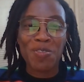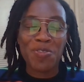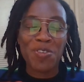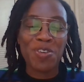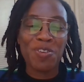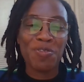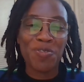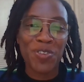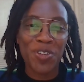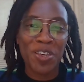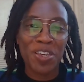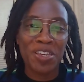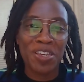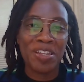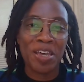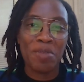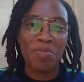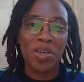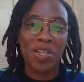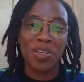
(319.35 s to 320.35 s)
Thank you for taking
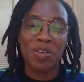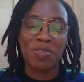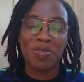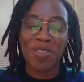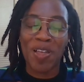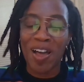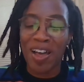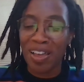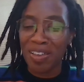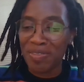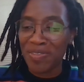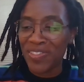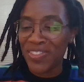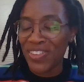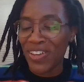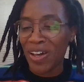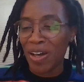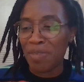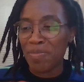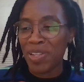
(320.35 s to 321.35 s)
time out of your lives
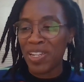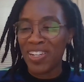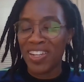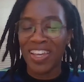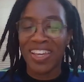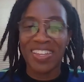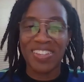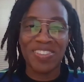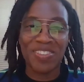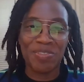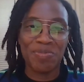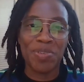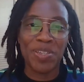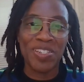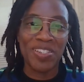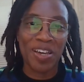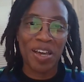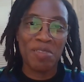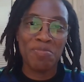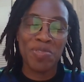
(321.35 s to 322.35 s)
and day to
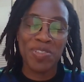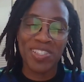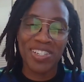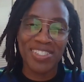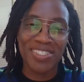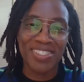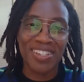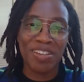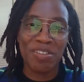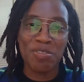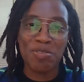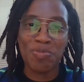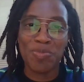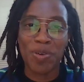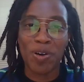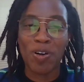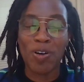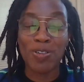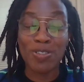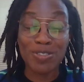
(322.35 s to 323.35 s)
spend time with us. And I hope
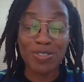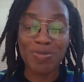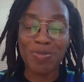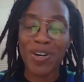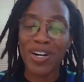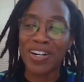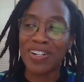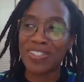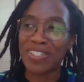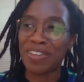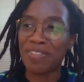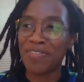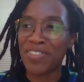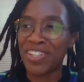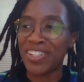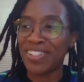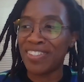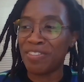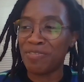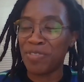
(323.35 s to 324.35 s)
all is well,
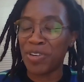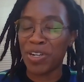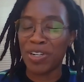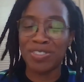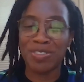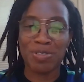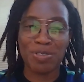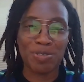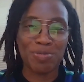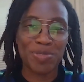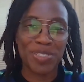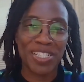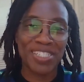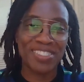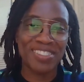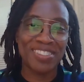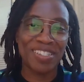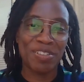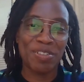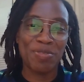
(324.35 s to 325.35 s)
given the various
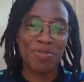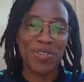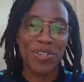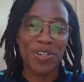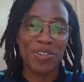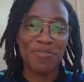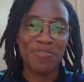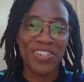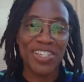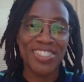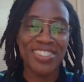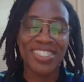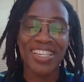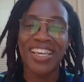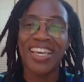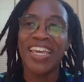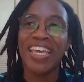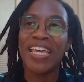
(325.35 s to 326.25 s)
circumstances I know we all face.